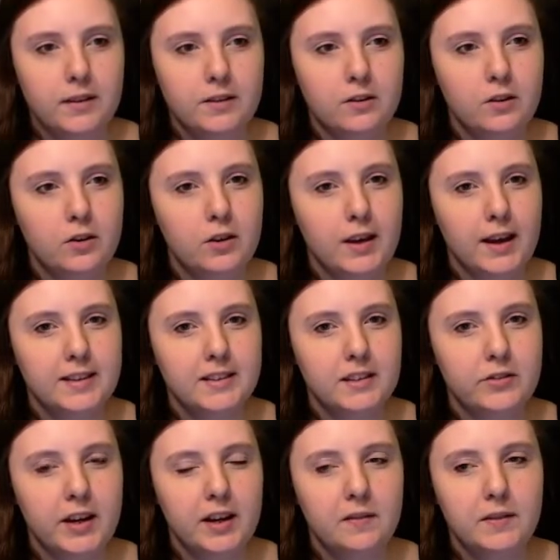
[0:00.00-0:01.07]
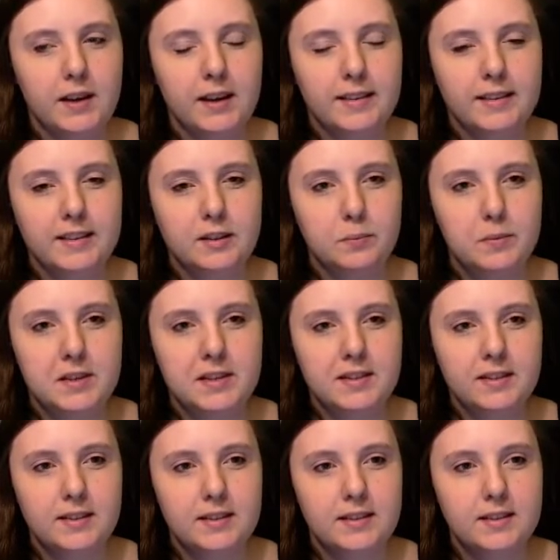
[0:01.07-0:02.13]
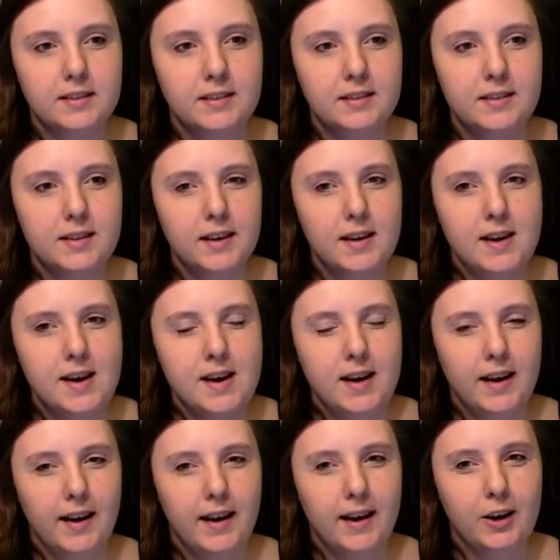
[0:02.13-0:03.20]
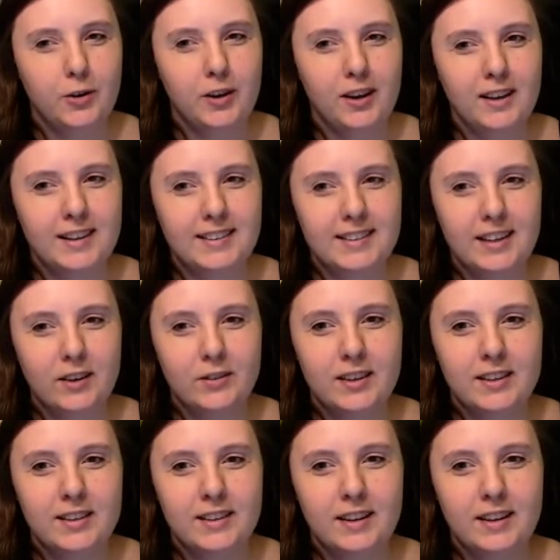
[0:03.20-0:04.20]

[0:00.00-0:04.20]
So Dirk has arrived at his business. I realize now that I